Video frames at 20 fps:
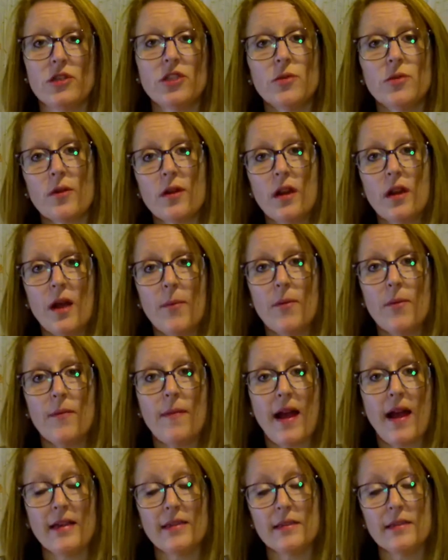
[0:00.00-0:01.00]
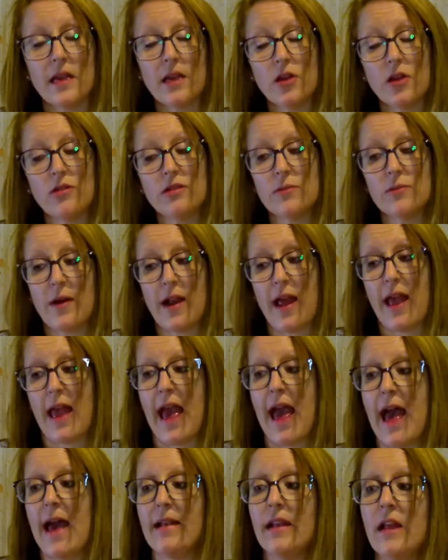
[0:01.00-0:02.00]
so we're going to improvise and use what I
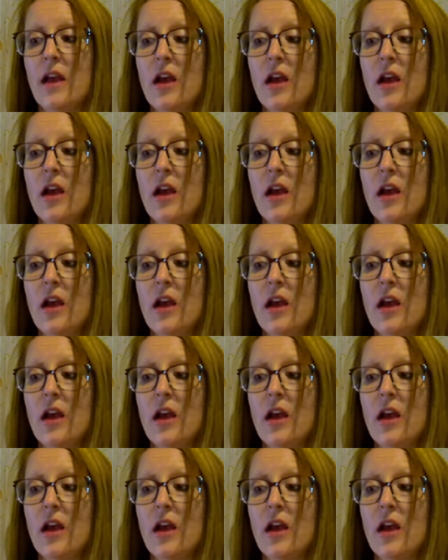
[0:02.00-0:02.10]
had.